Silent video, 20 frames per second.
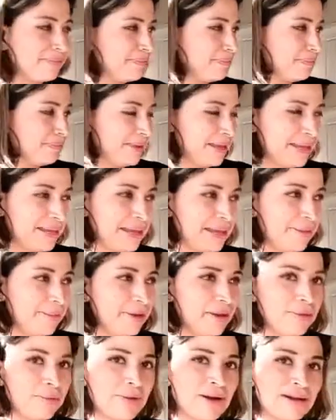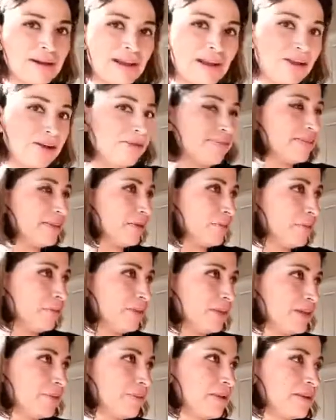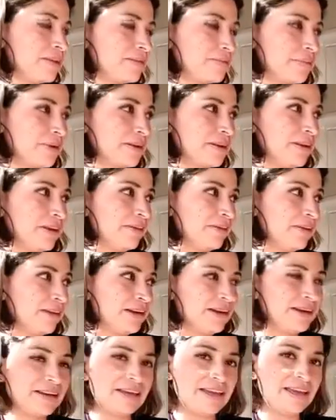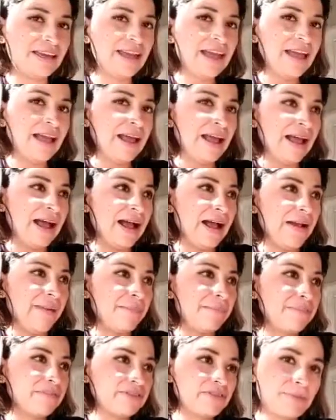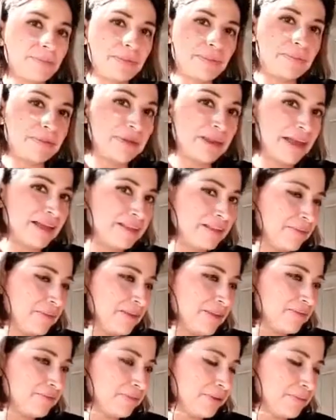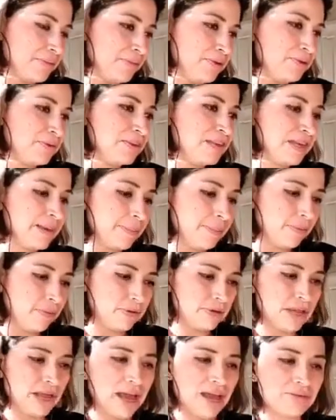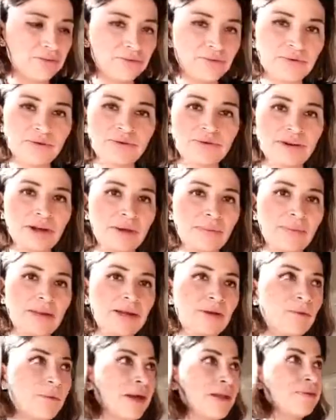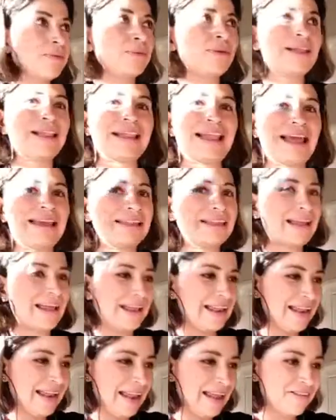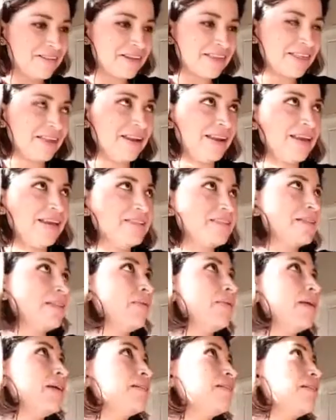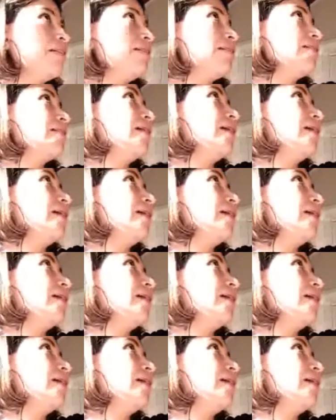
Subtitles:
been giving one, I love the wooden ones particularly. Some people like the ones with music, but I do not recommend one with light. And nevertheless, the ones that